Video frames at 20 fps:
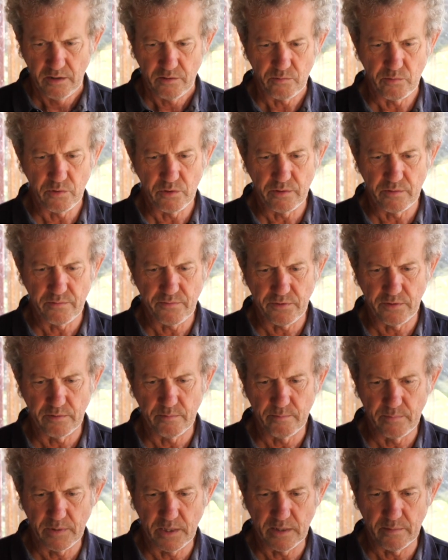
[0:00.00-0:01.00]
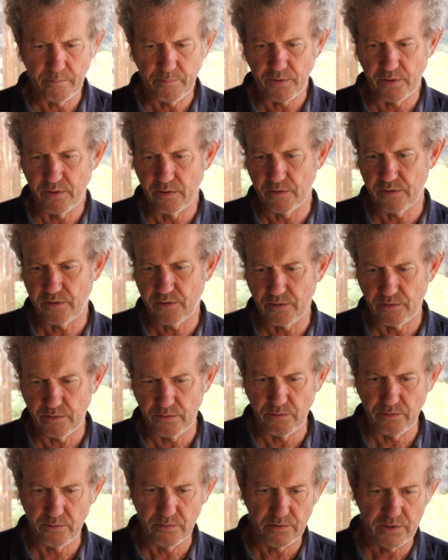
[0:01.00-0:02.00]
route from Perth
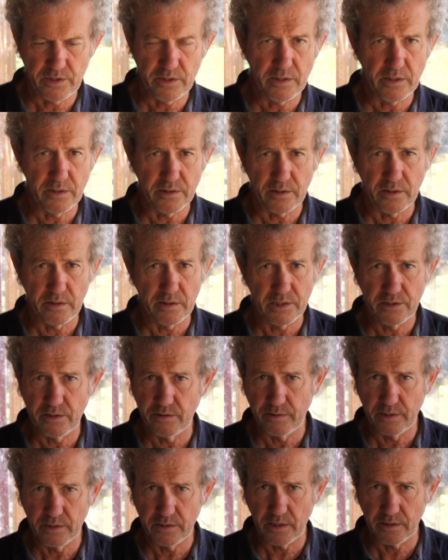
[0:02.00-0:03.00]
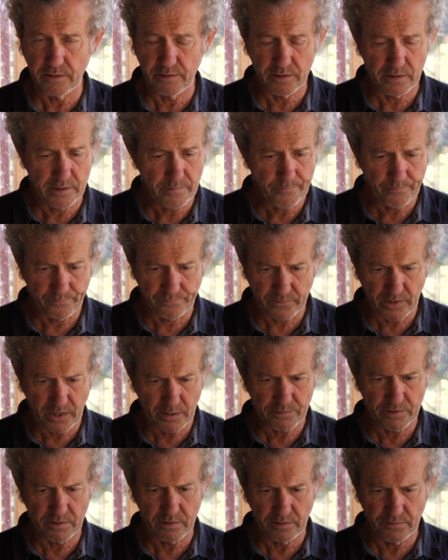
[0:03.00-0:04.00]
to Sydney. So he's doing his own thing,
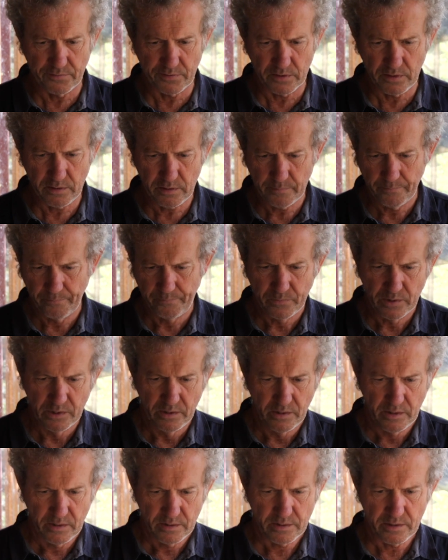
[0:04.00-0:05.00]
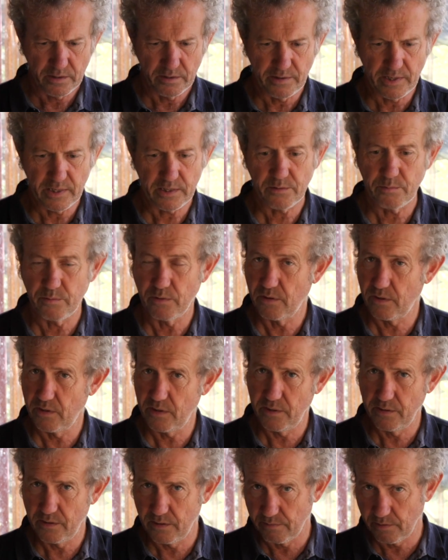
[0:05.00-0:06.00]
absolutely fine. So that's why
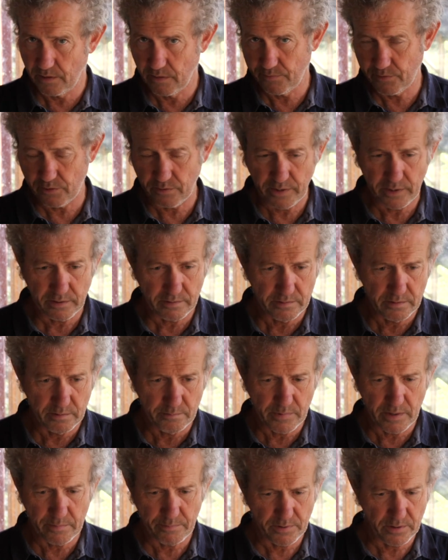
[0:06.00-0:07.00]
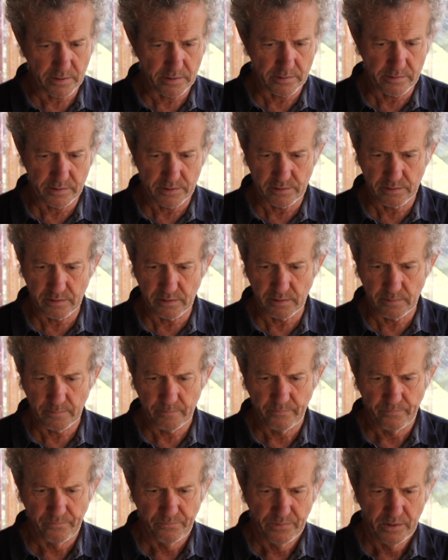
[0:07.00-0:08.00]
he's off track on the map progress thing.
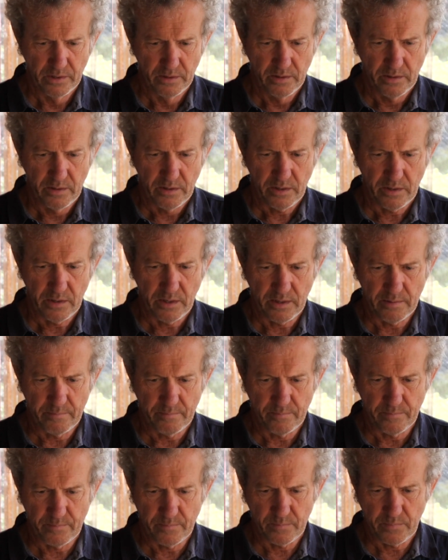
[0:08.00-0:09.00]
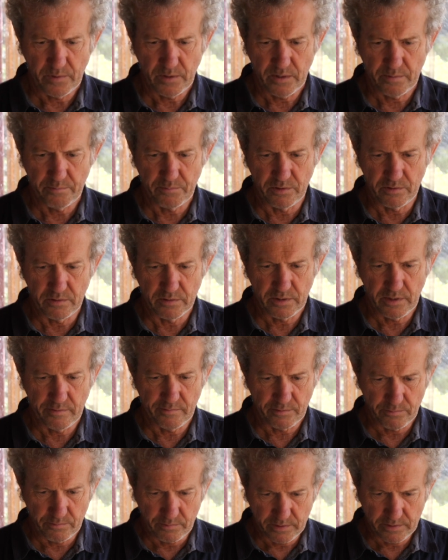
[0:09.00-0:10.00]
Abdullah's having
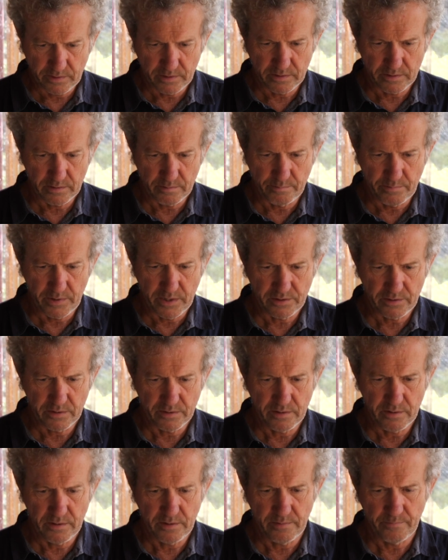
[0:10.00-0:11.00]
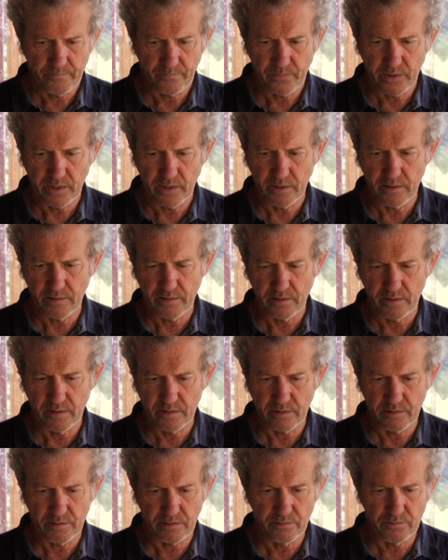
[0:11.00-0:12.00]
a rest, as I mentioned. There's
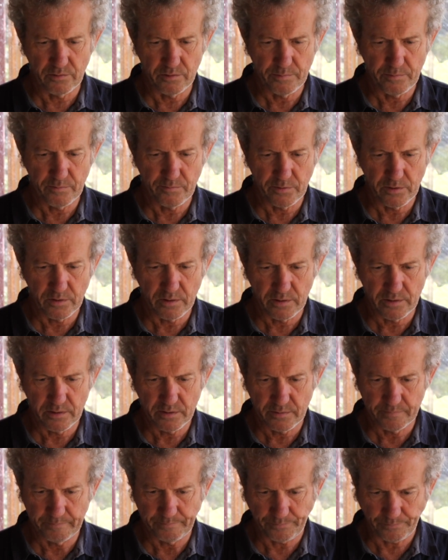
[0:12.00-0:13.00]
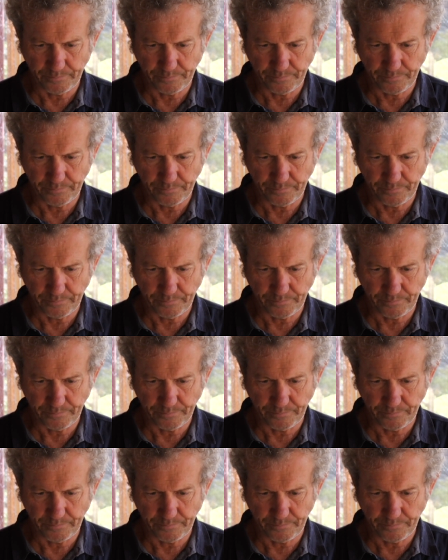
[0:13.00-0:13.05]
a group of riders,